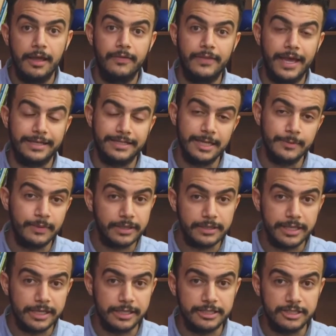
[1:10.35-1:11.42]
that typically
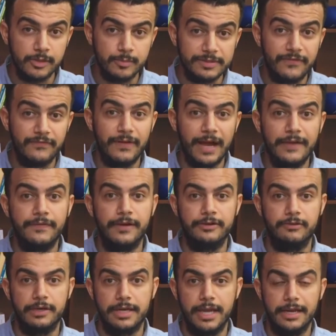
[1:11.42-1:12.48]
consumes
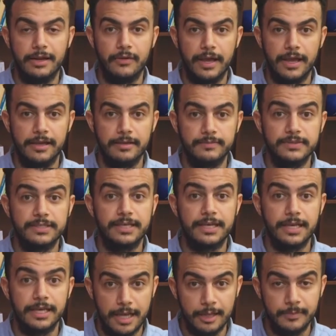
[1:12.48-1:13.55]
500 nanoamps
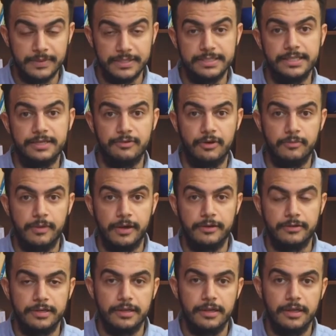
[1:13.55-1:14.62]
in LP0 mode.